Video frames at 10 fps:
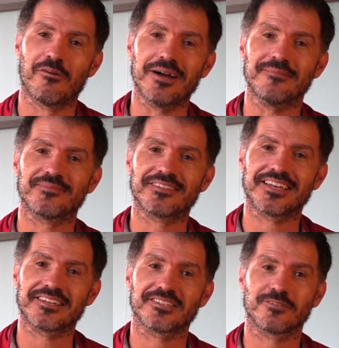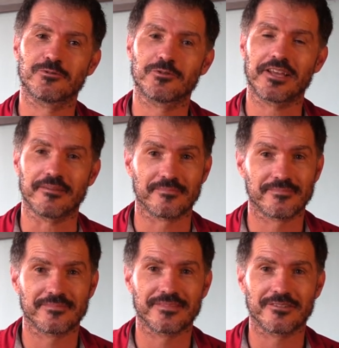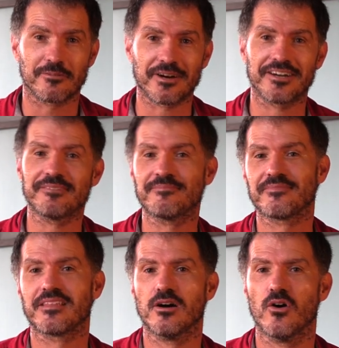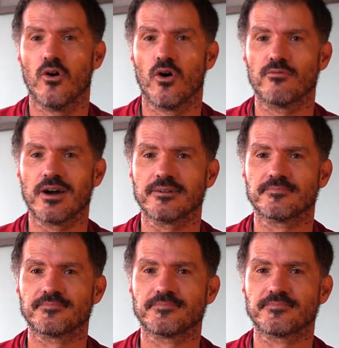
Well, that's it for today. Goodbye. Au revoir.